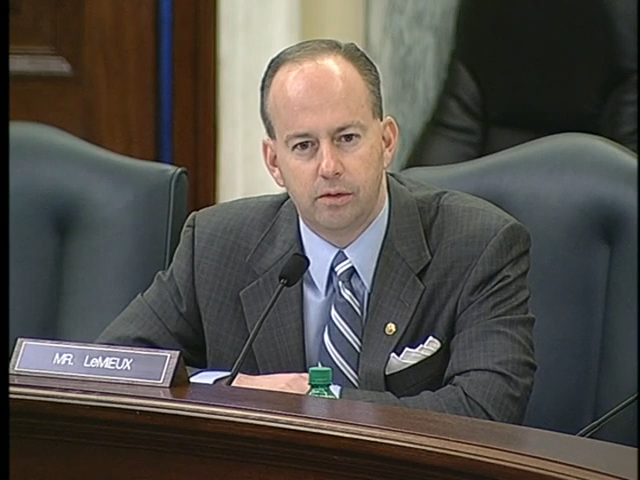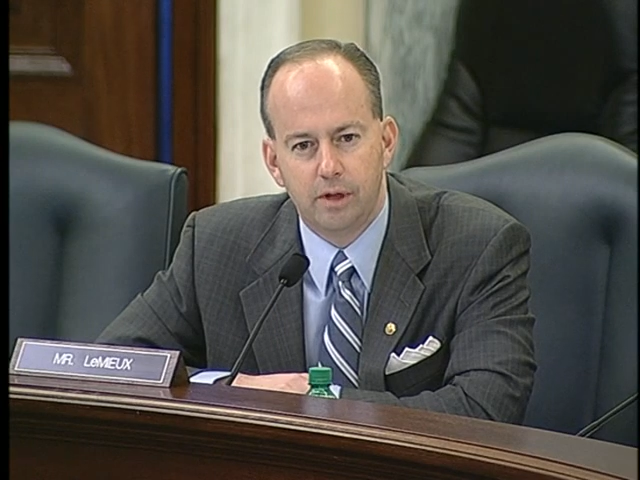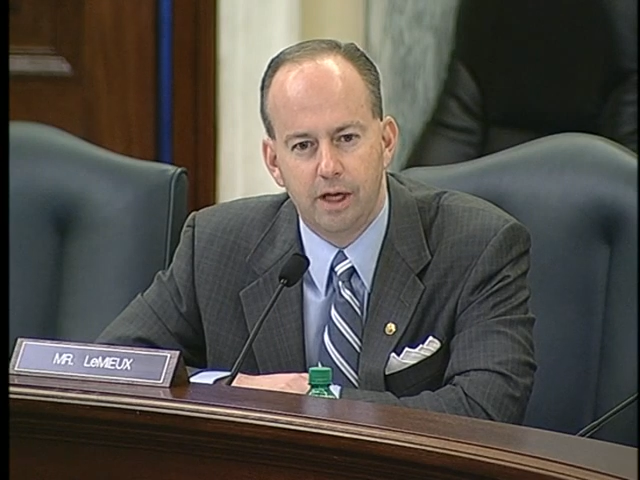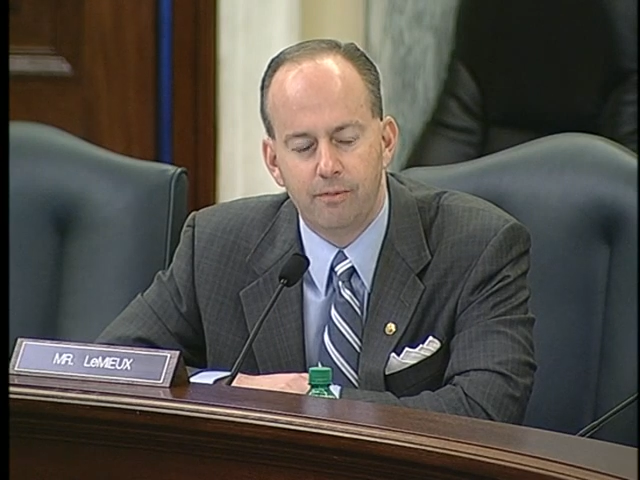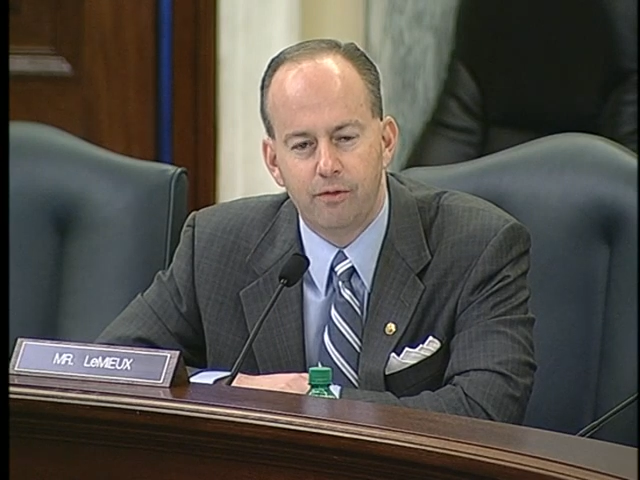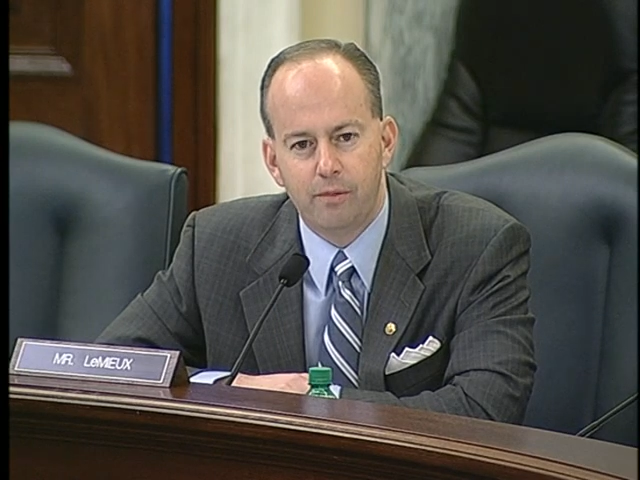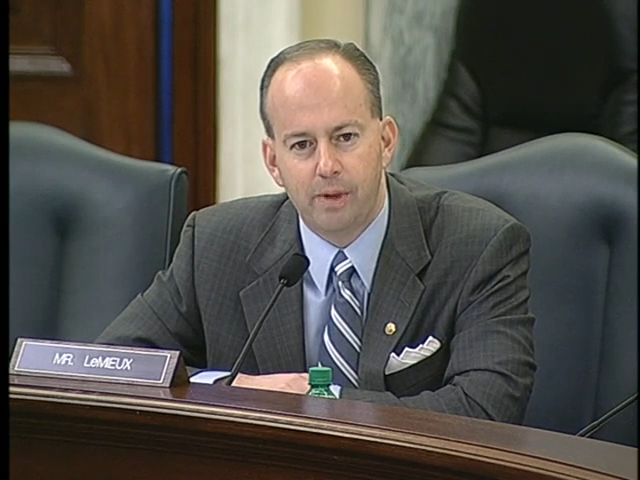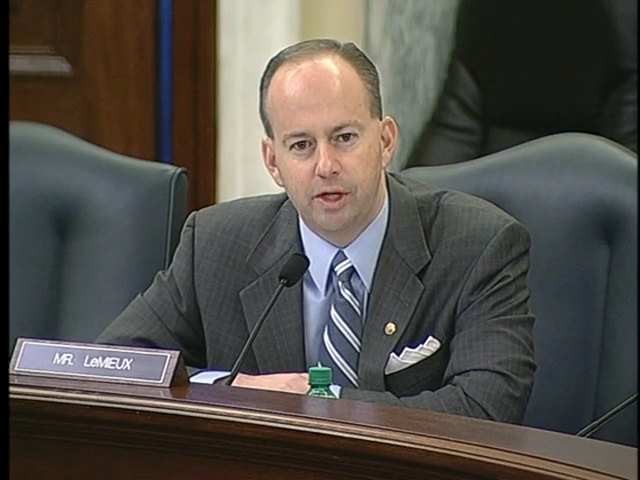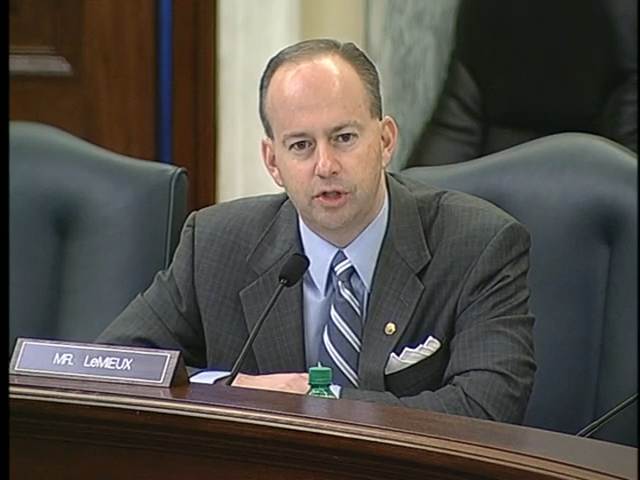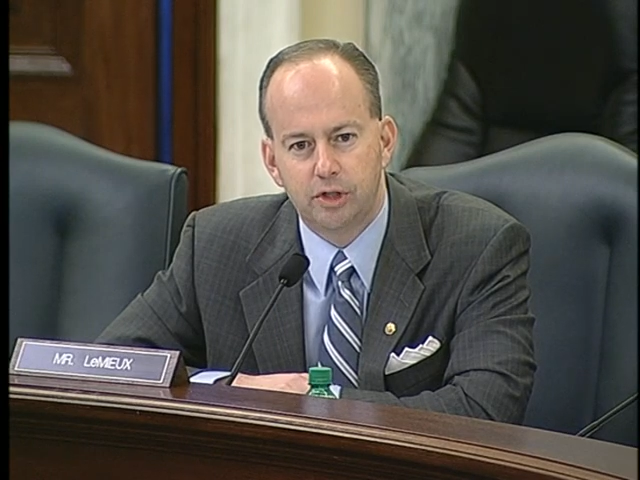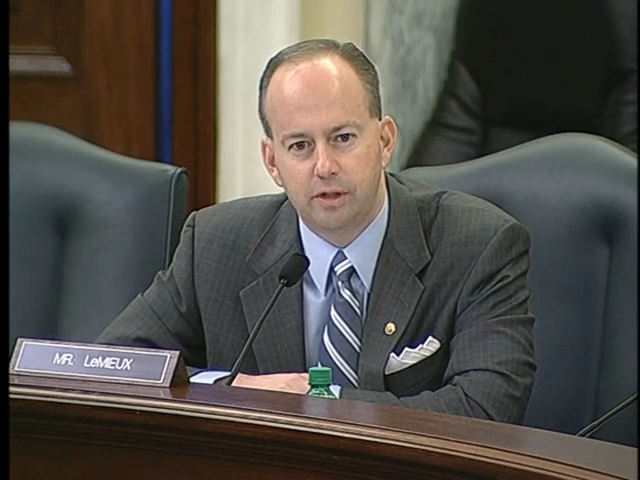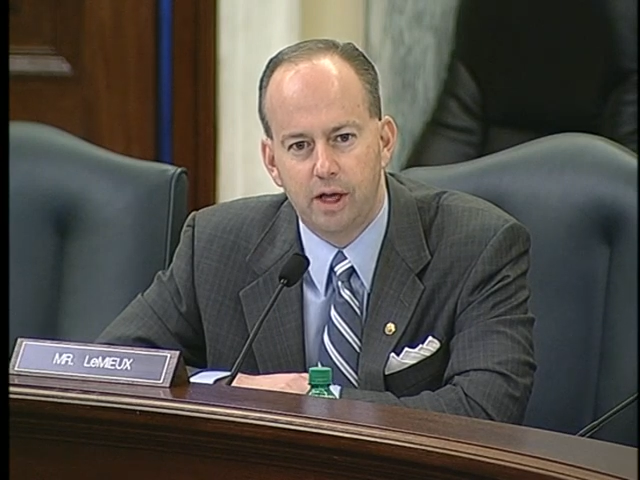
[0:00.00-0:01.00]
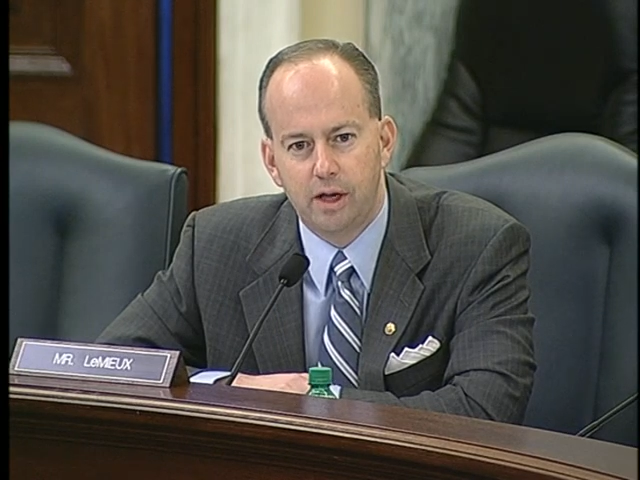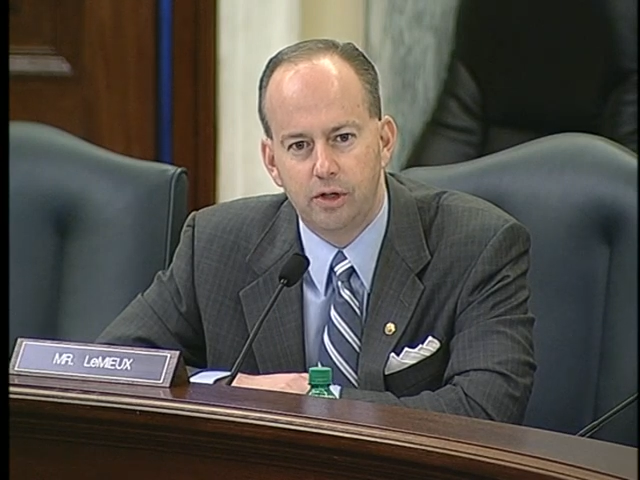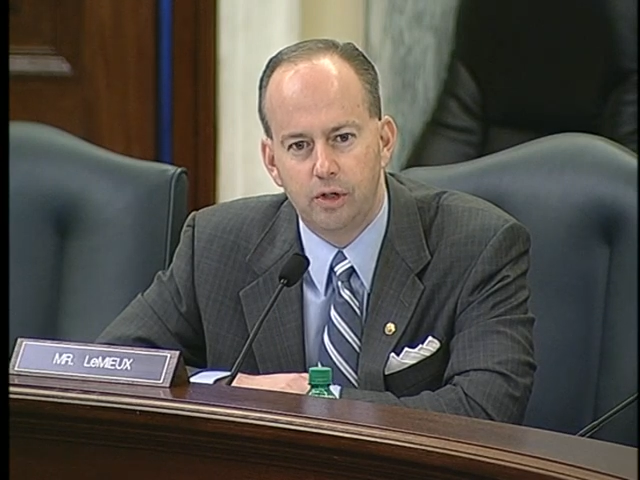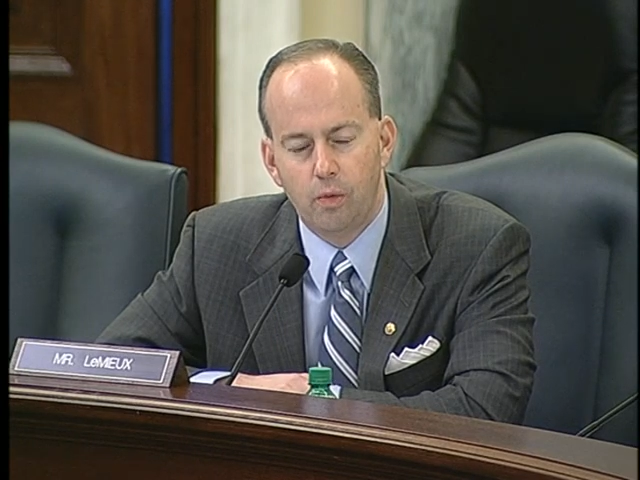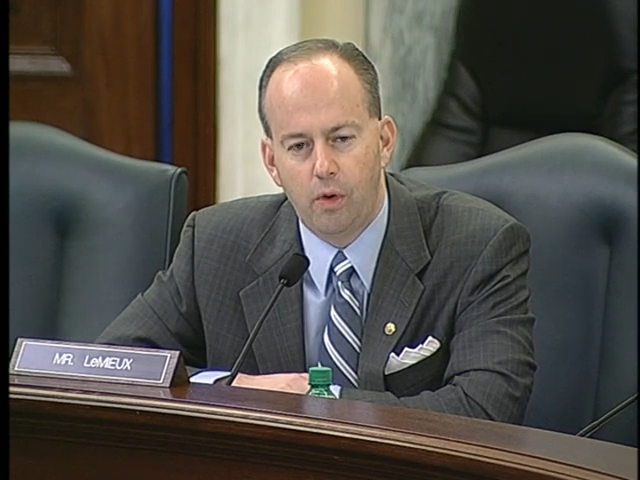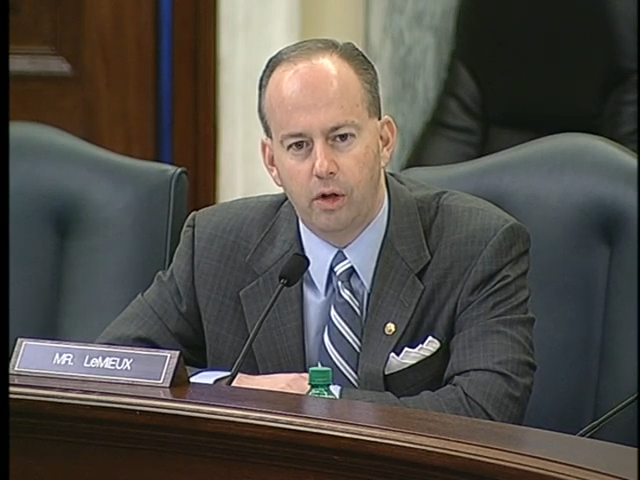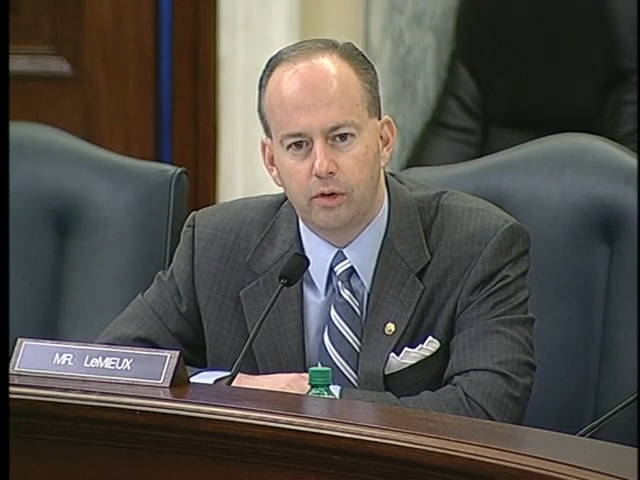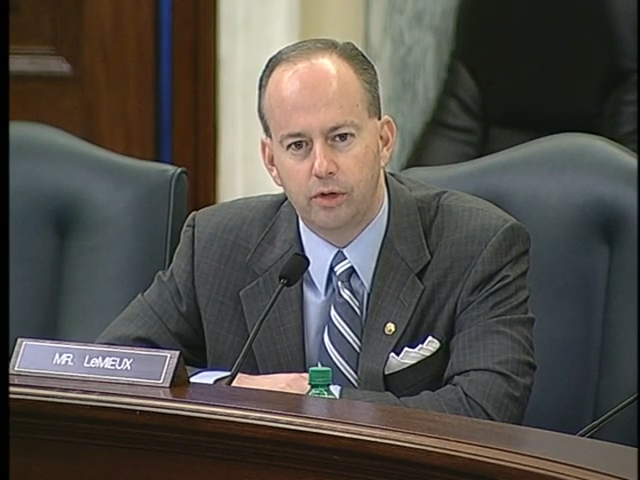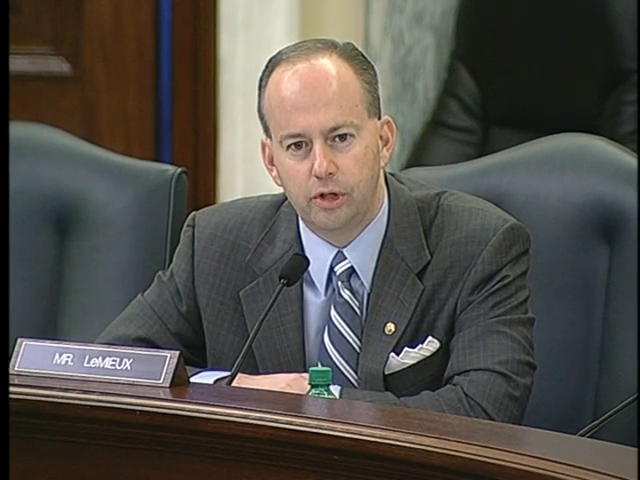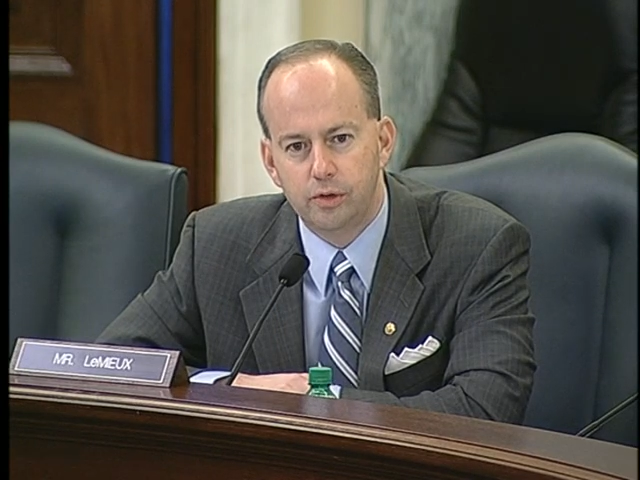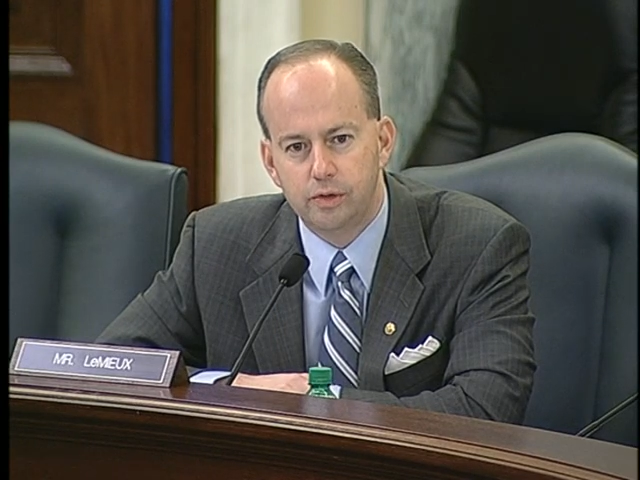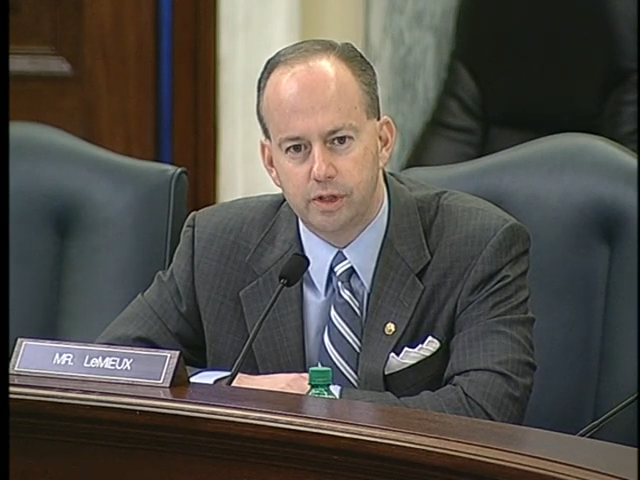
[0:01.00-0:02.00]
the information that you all are
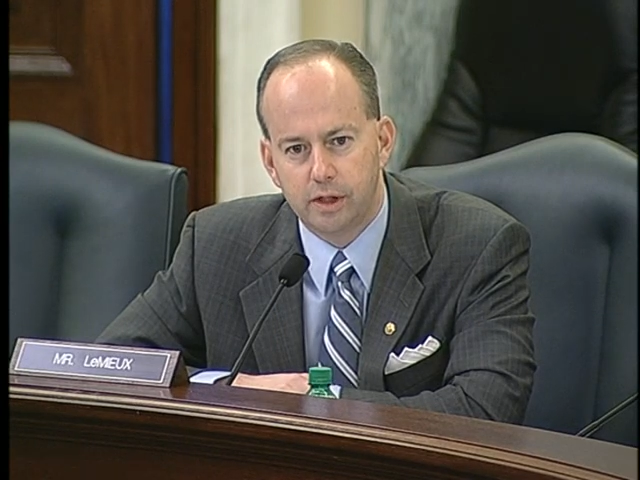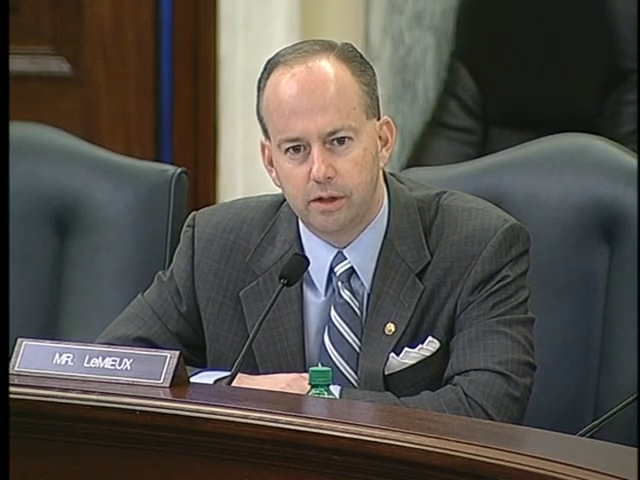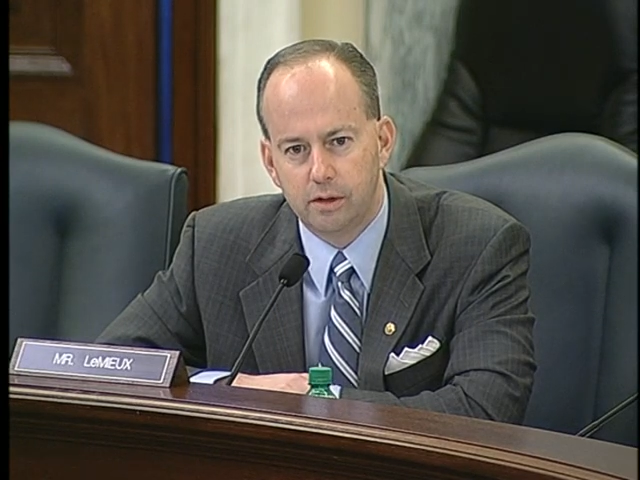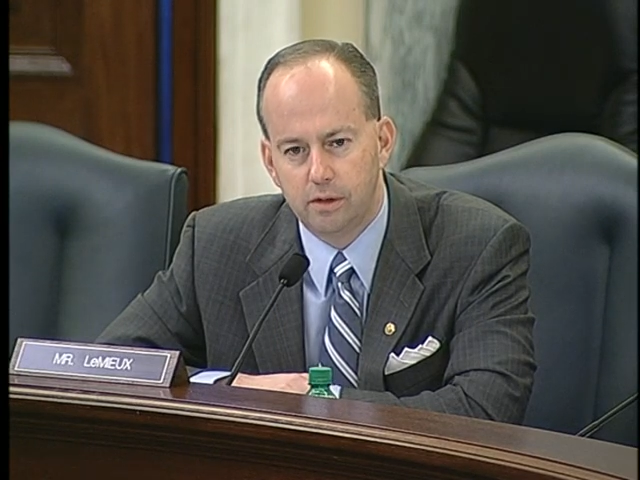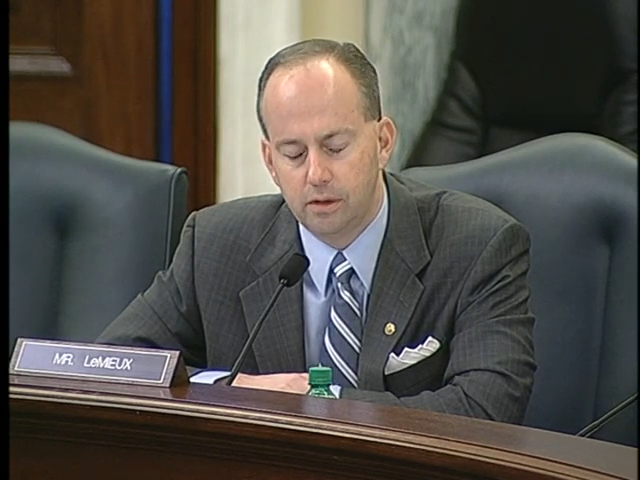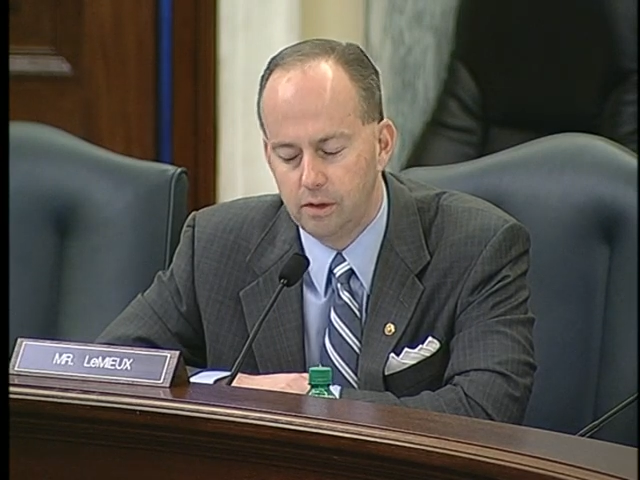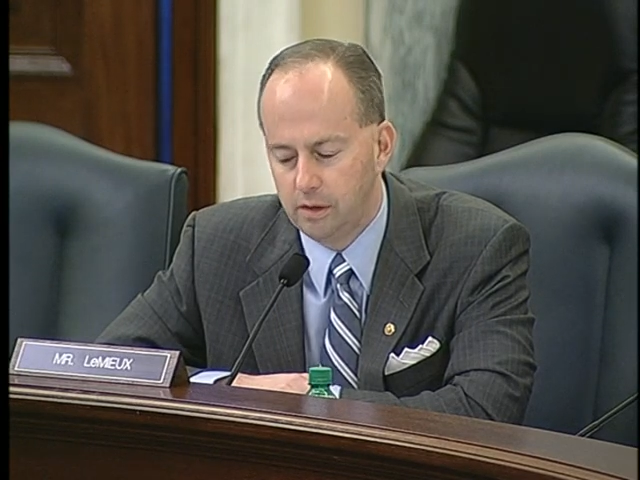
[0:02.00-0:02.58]
using